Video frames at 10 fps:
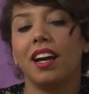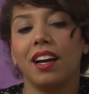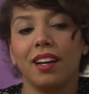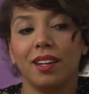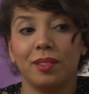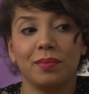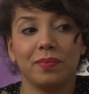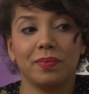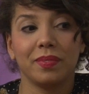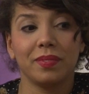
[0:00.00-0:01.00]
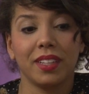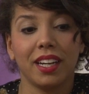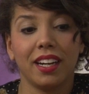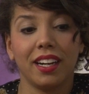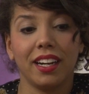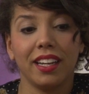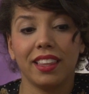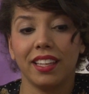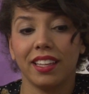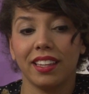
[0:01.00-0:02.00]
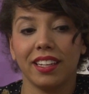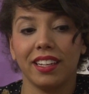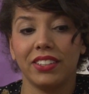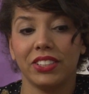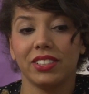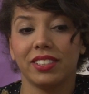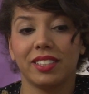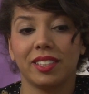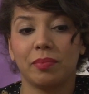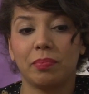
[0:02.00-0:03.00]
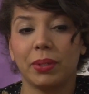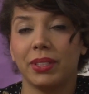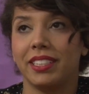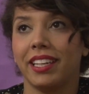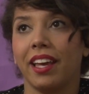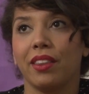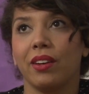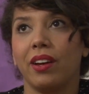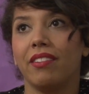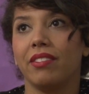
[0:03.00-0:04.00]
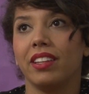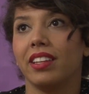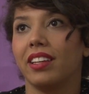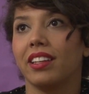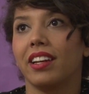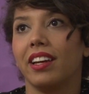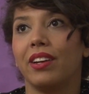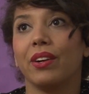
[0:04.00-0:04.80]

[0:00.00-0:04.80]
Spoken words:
I think that I just put together everything that I'd